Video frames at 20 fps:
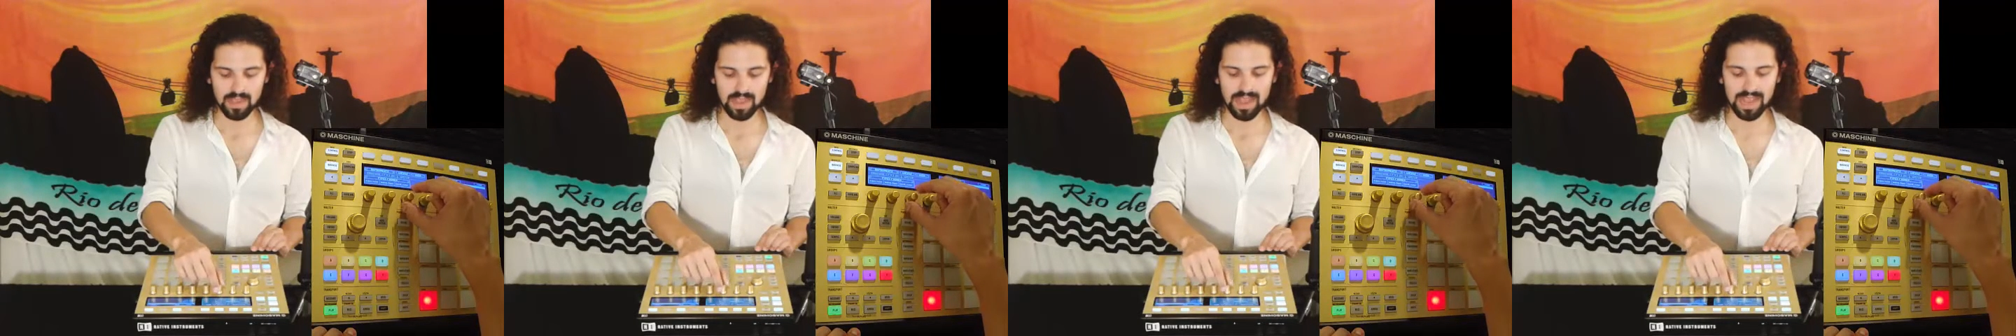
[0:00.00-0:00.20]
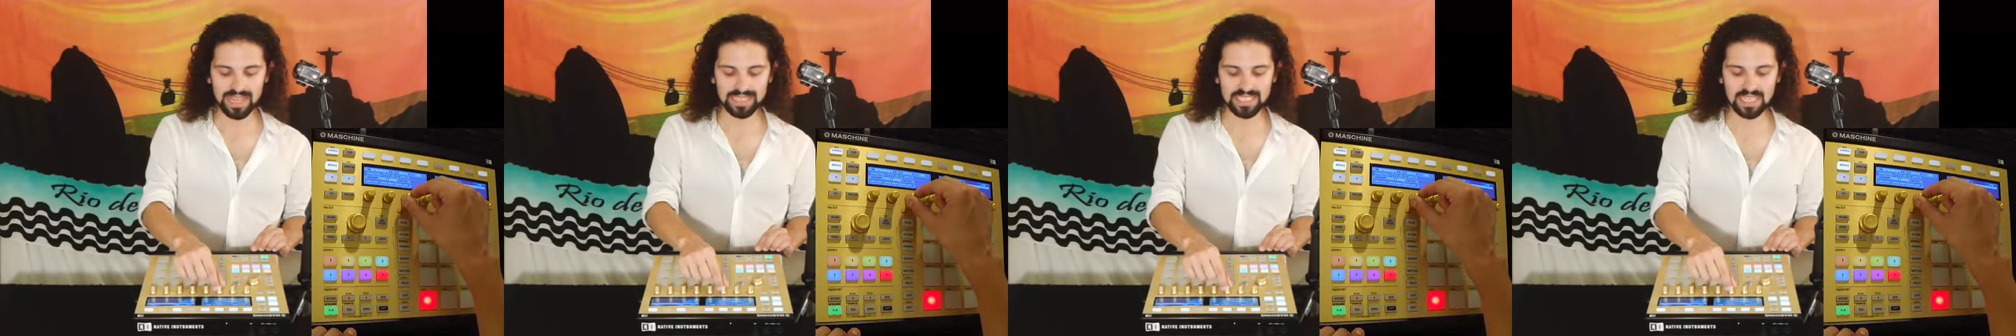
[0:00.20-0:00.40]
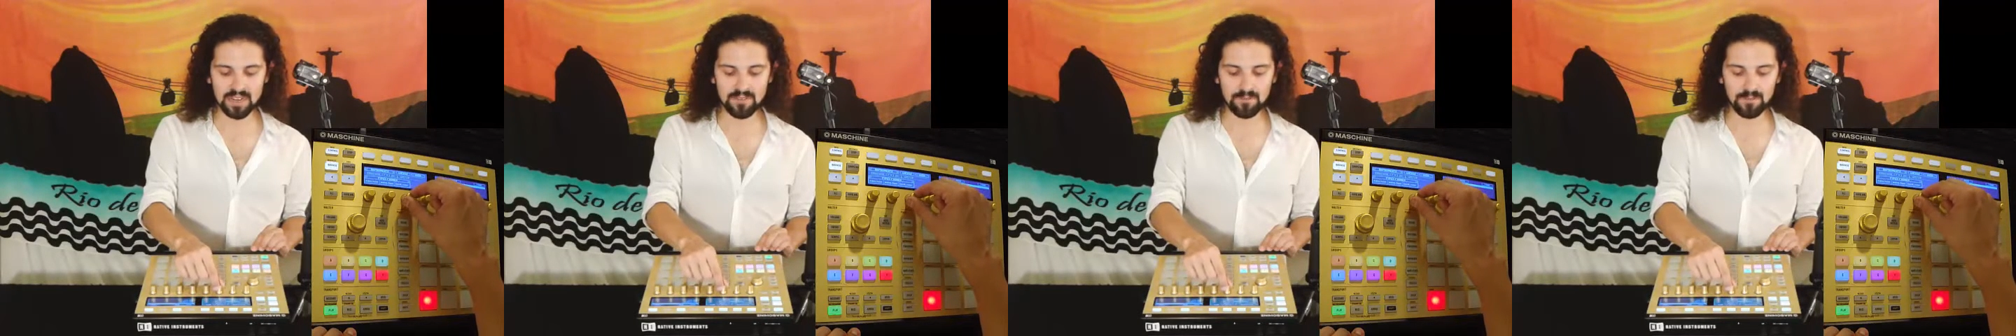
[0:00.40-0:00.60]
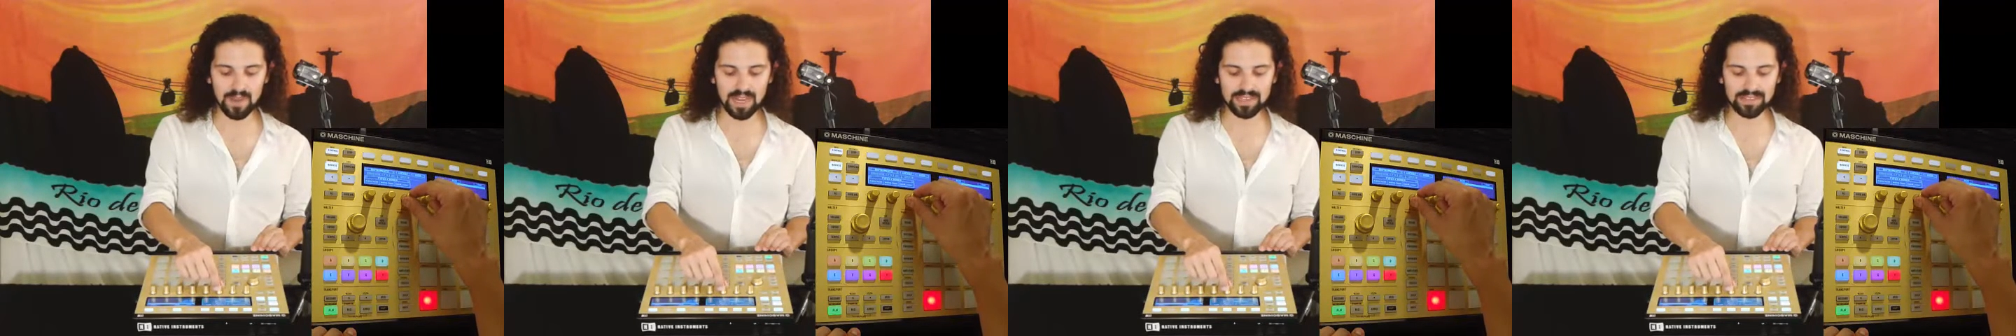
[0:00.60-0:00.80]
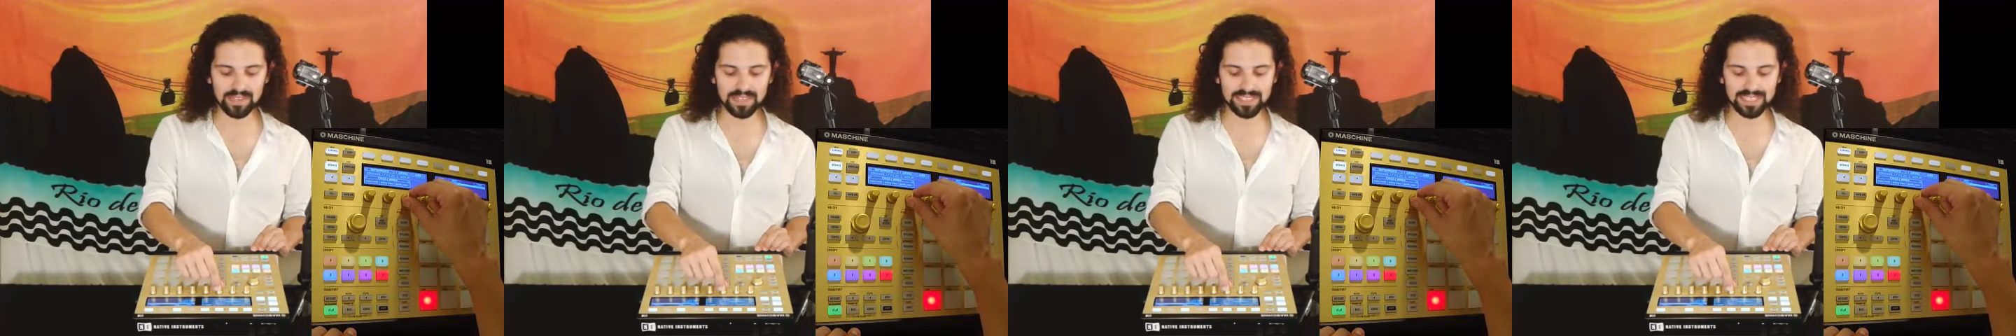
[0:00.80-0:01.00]
As I
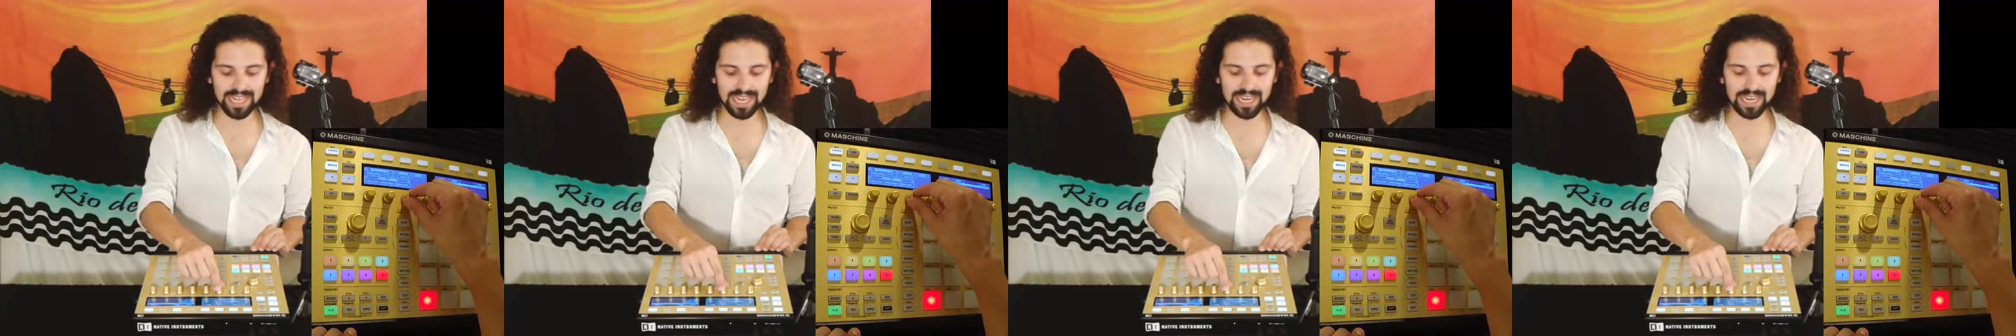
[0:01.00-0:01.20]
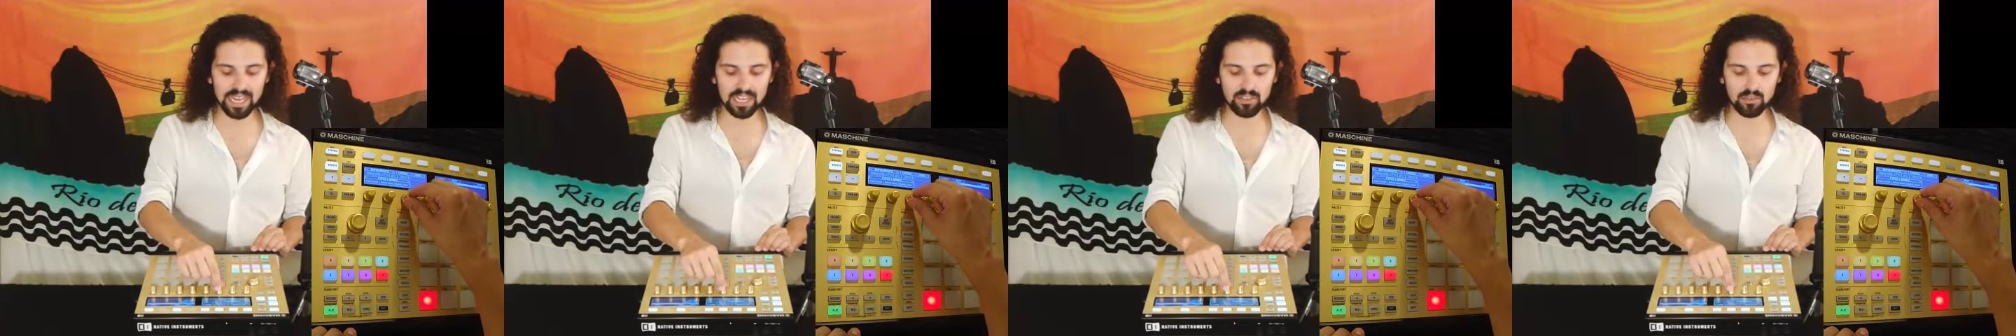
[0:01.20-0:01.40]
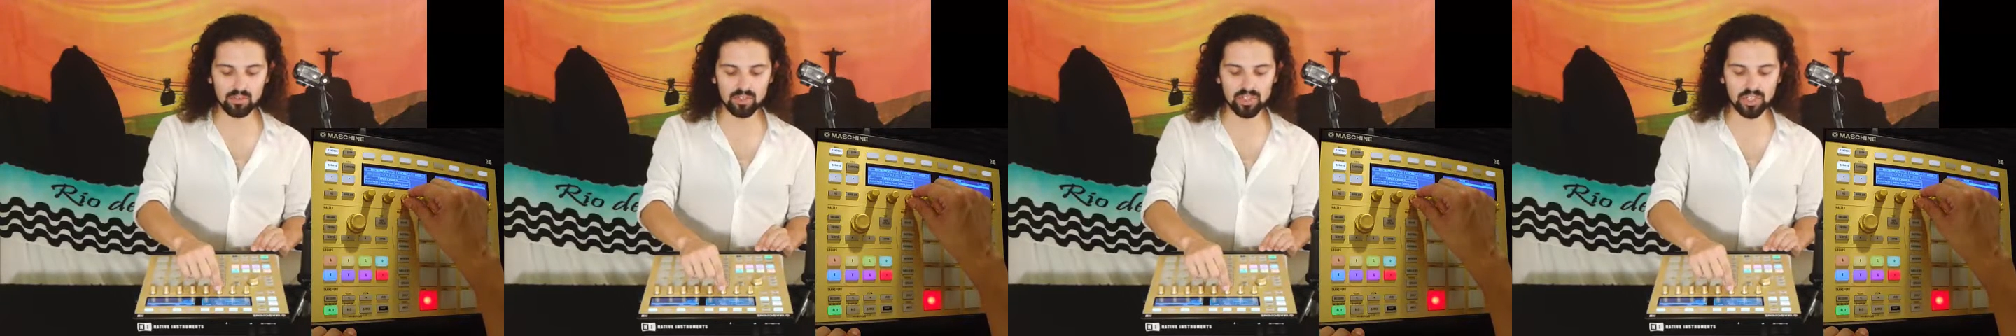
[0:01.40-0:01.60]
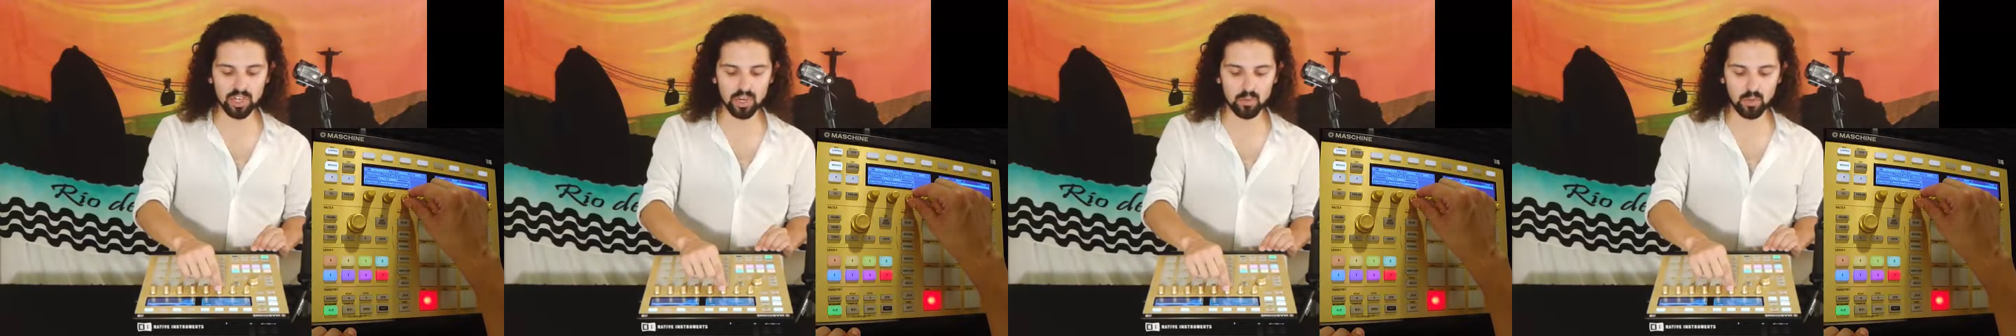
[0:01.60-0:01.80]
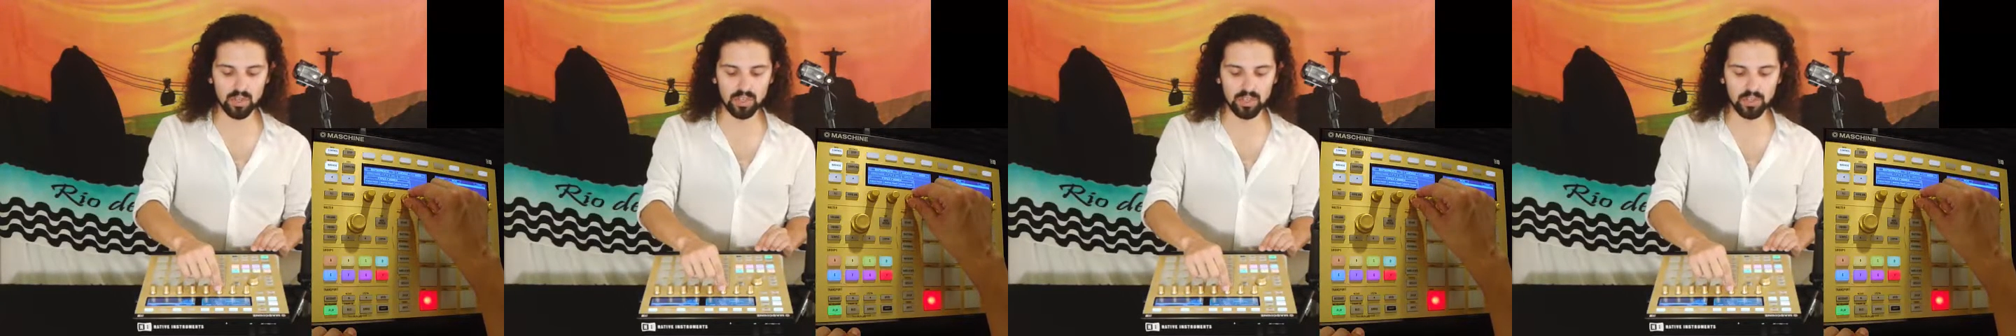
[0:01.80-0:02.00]
find this, I like to
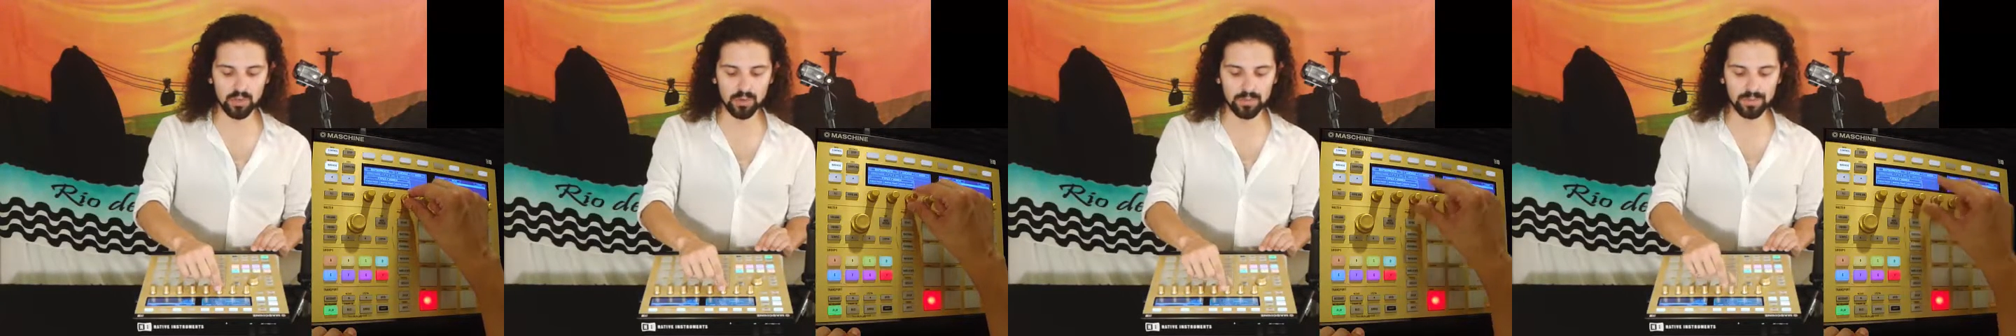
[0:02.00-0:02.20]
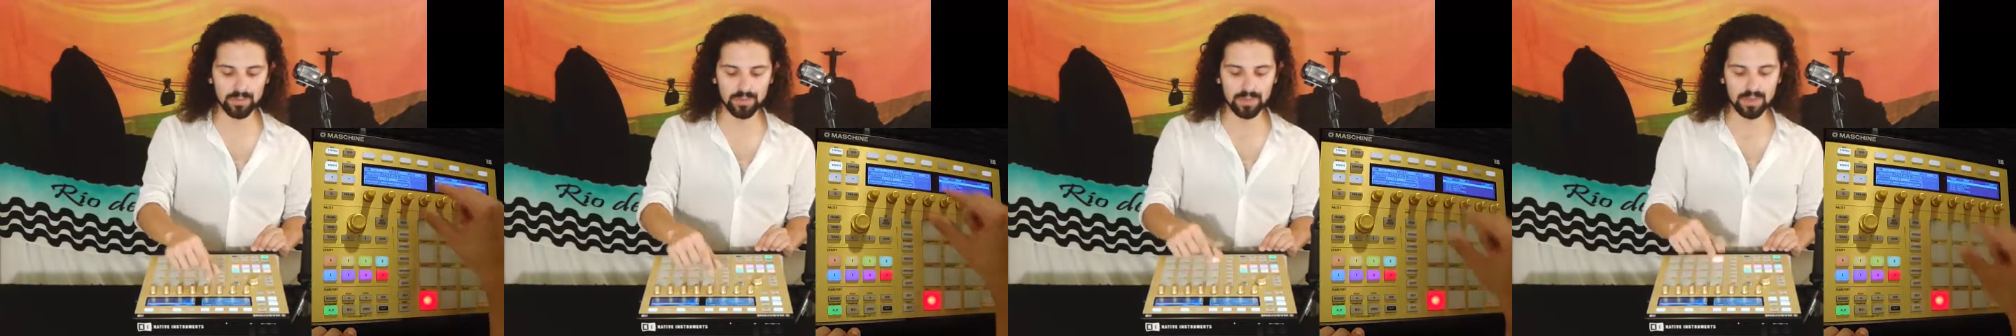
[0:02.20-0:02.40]
share with you